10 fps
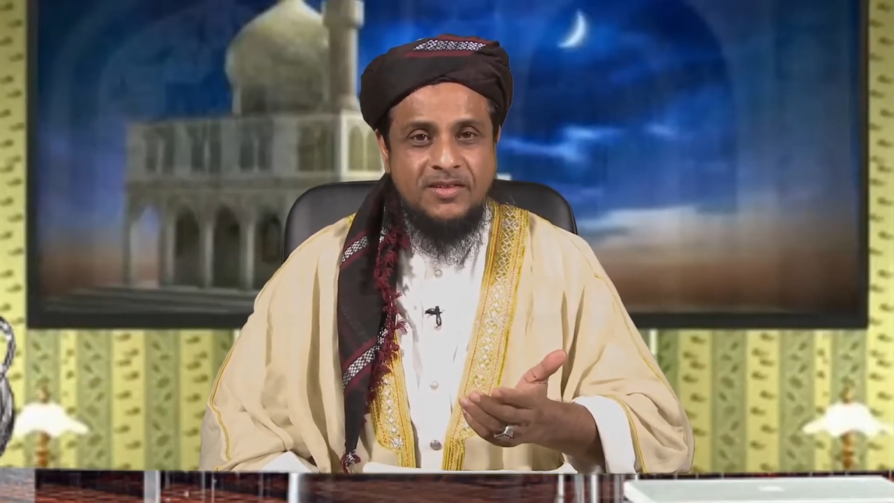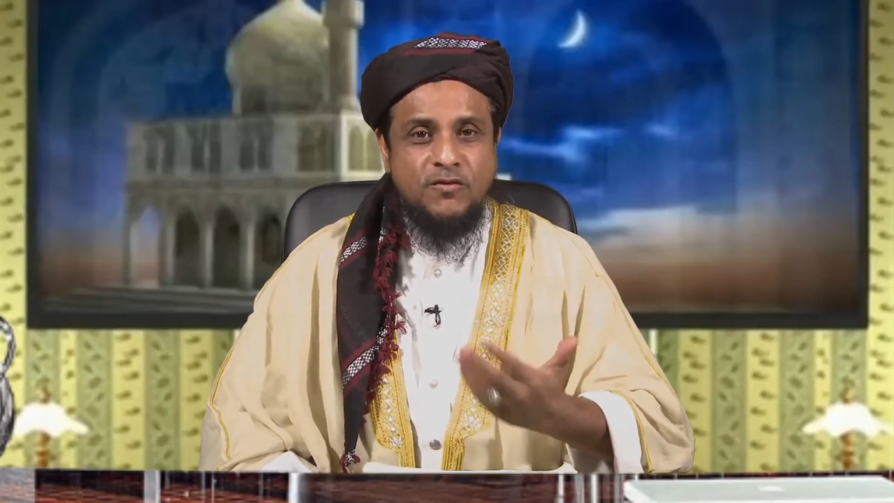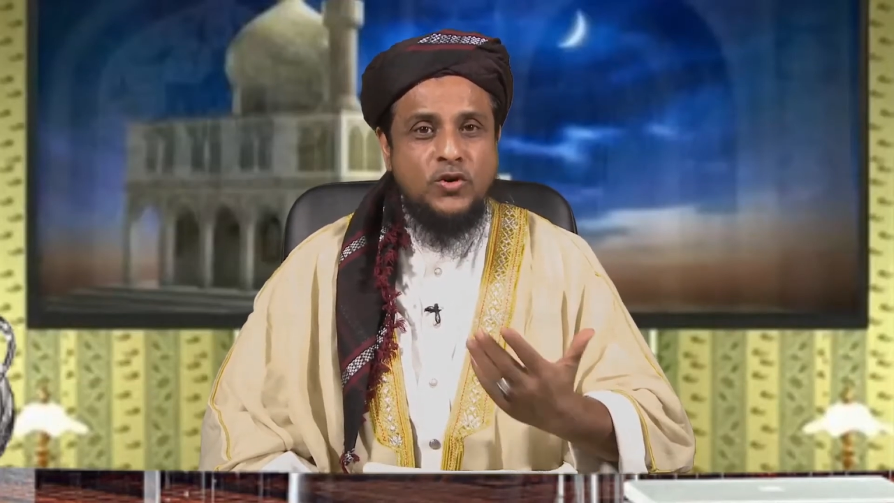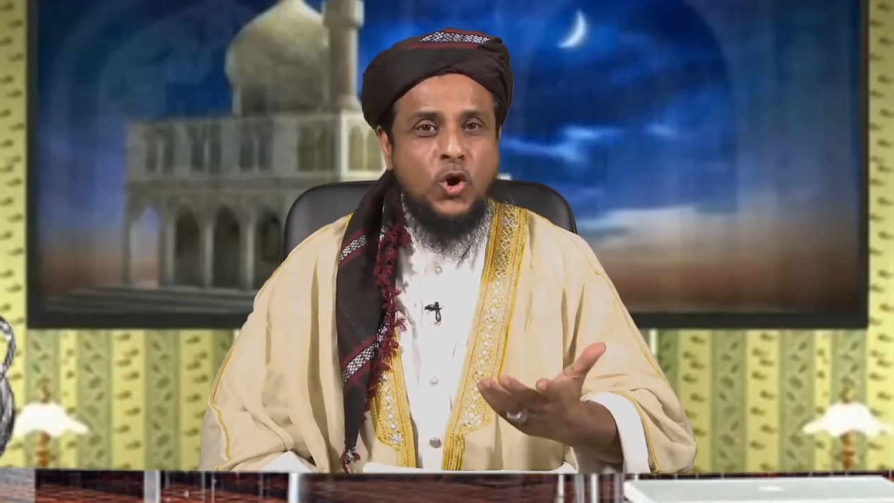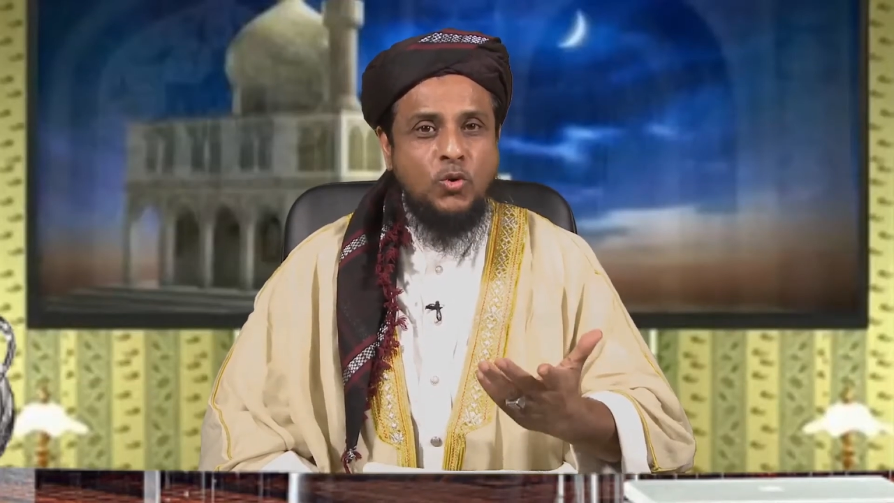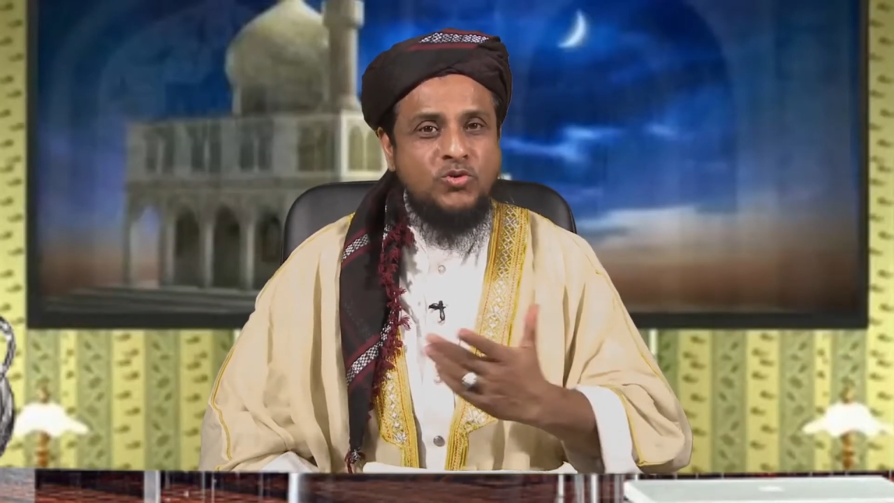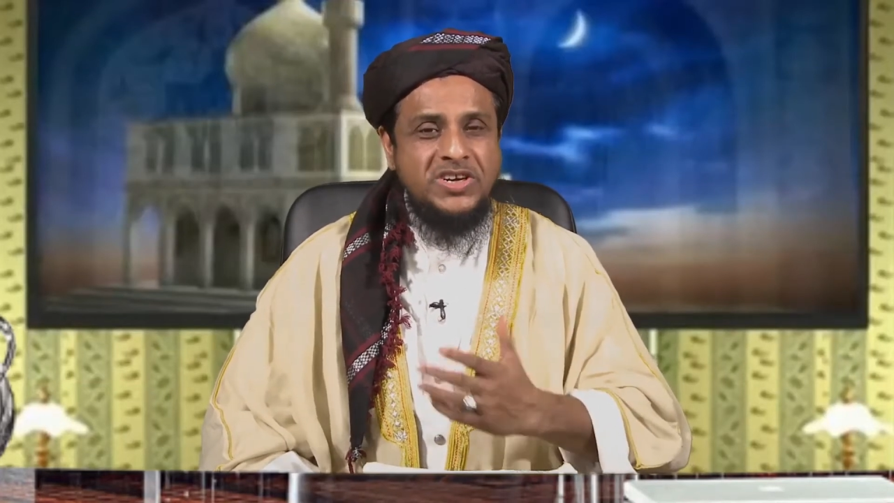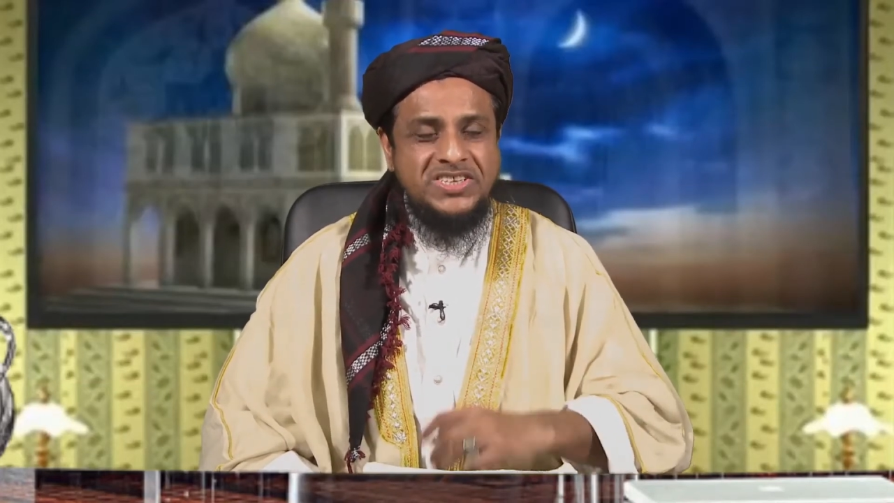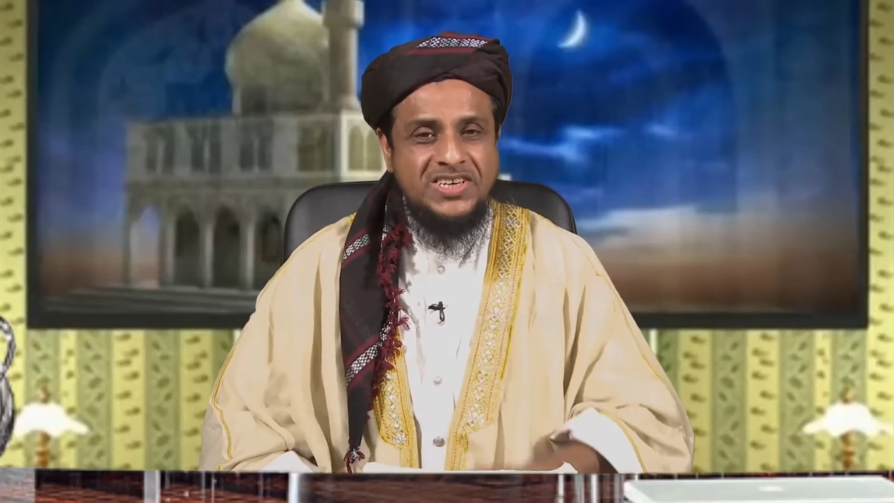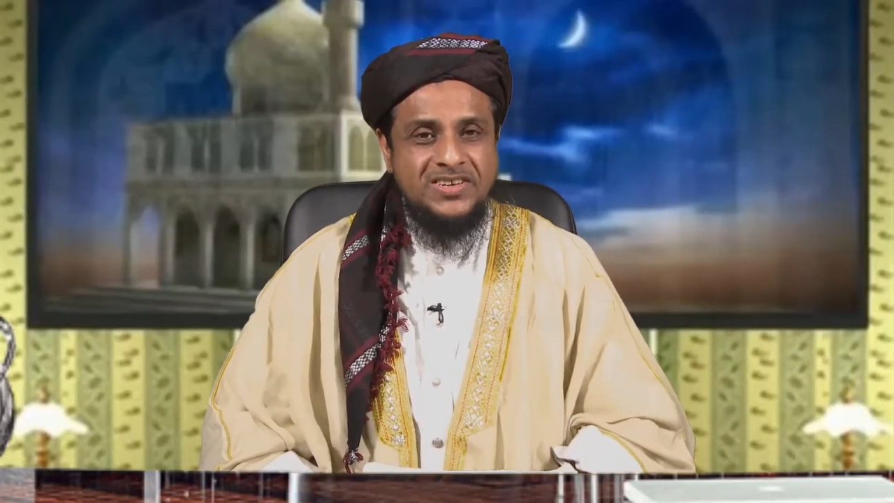For no
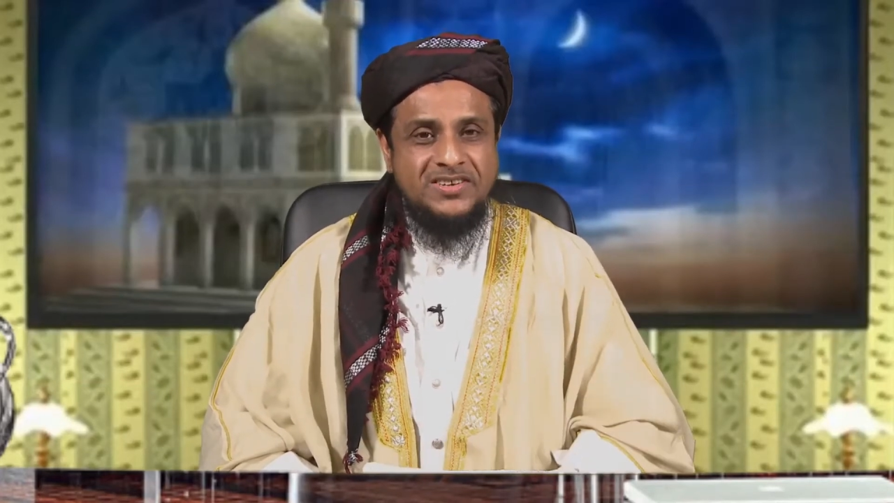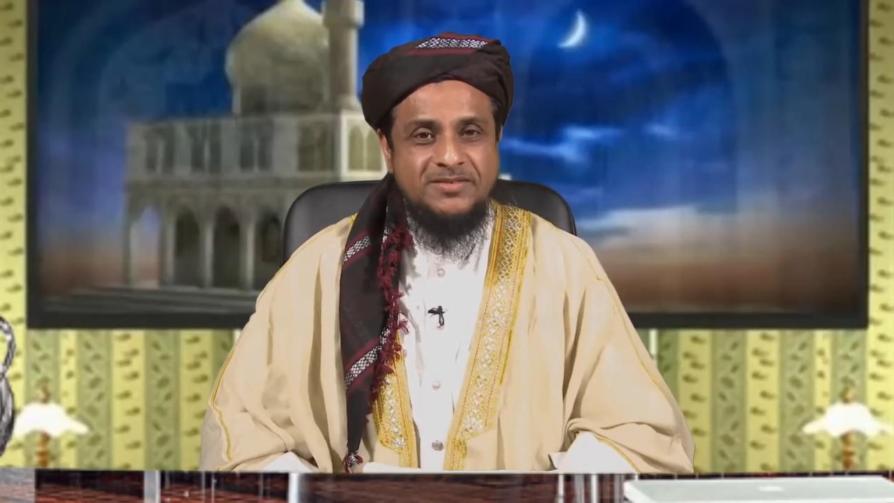reason,